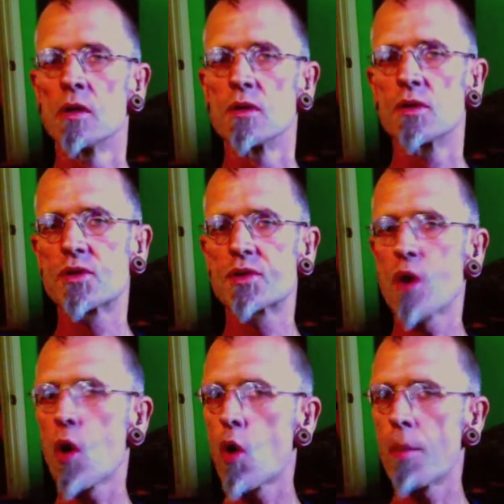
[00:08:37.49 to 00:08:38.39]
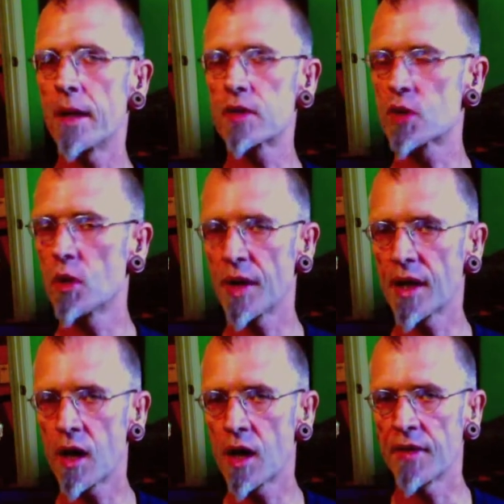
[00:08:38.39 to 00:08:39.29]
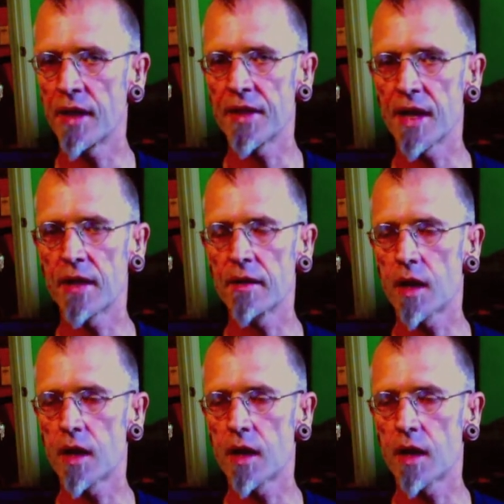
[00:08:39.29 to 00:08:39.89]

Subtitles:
so much going on that